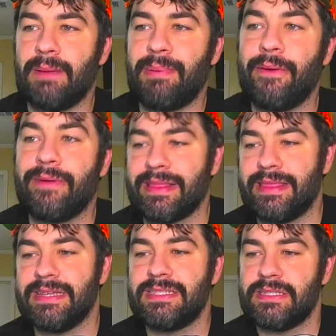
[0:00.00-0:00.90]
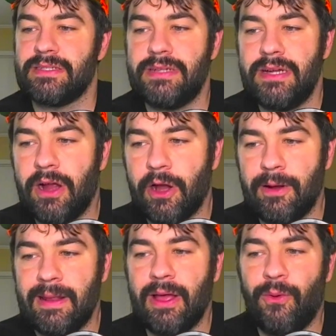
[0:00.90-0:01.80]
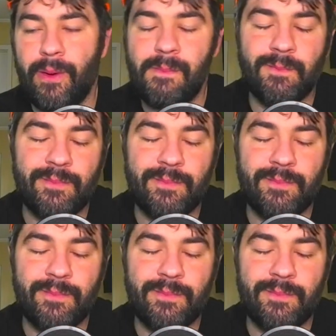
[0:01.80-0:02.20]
power like this early on,